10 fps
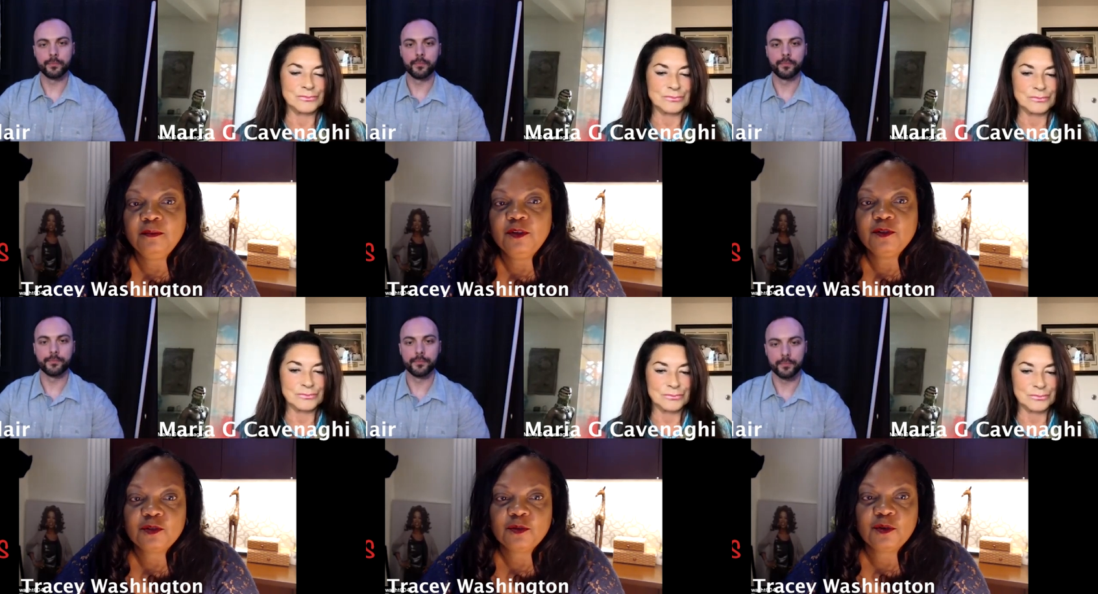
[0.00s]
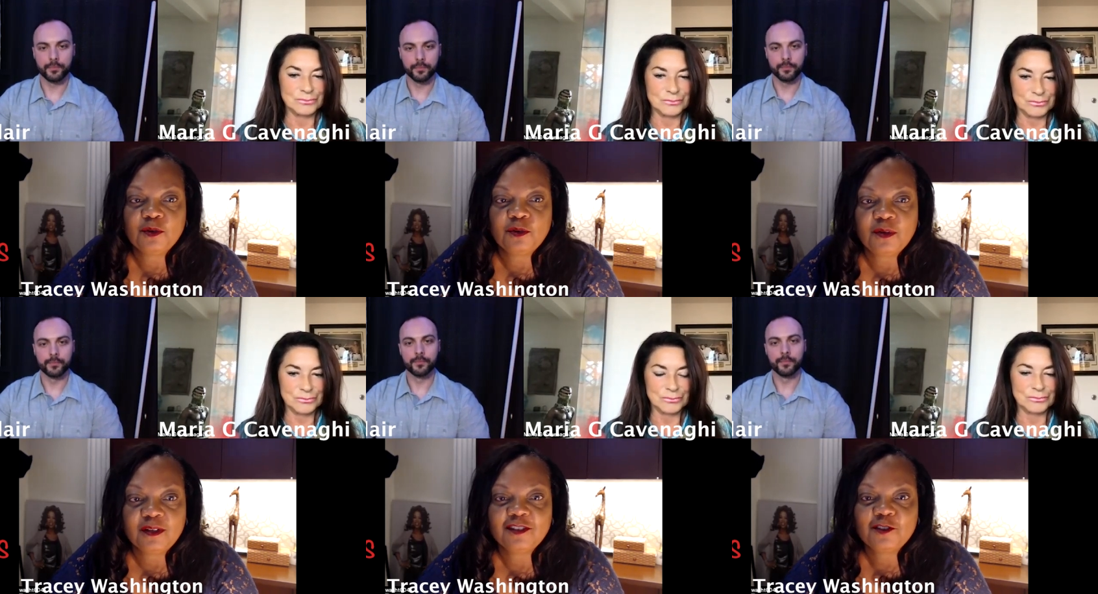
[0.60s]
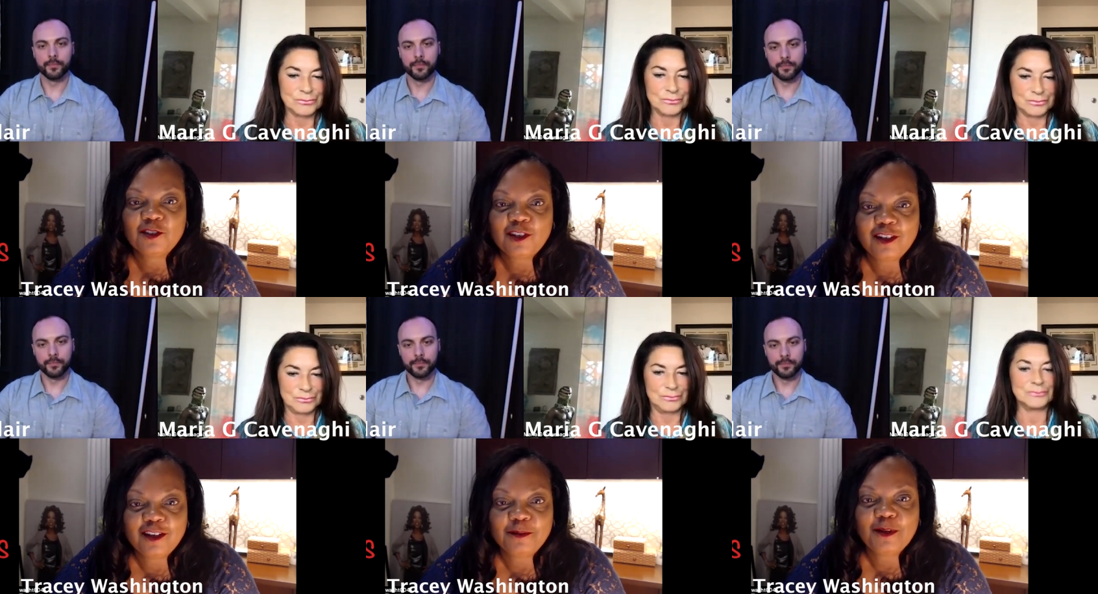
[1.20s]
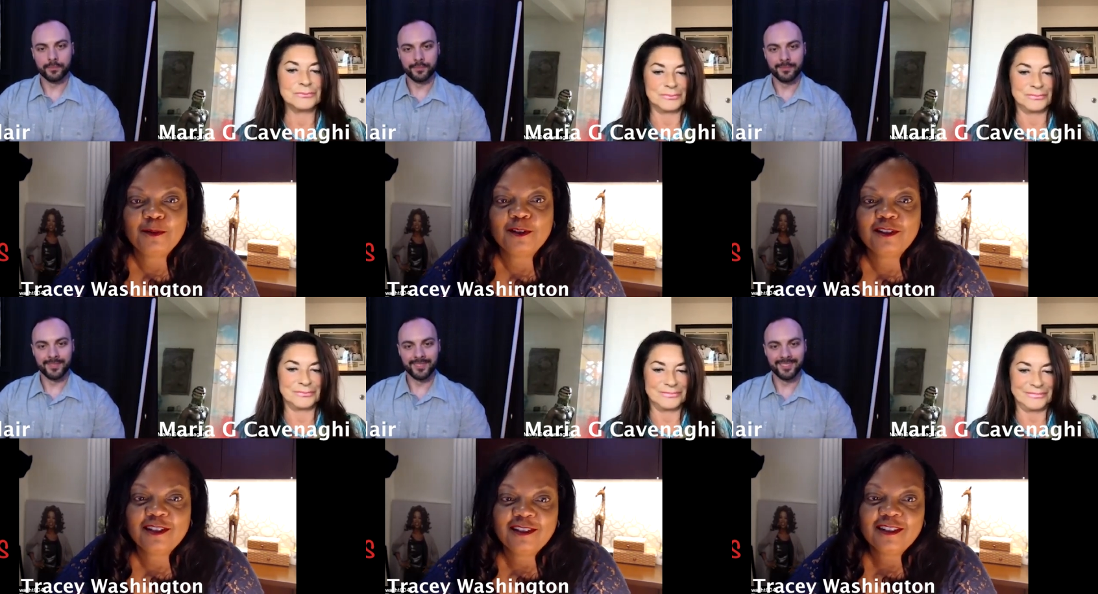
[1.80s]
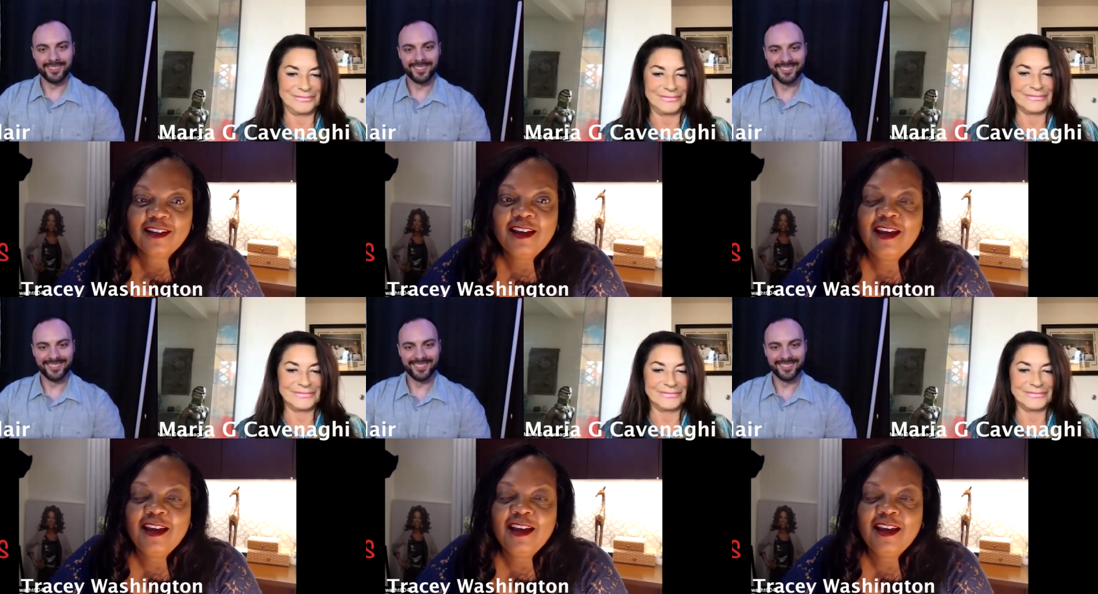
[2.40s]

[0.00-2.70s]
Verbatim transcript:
Speaker 1: mutual associate, a publicist.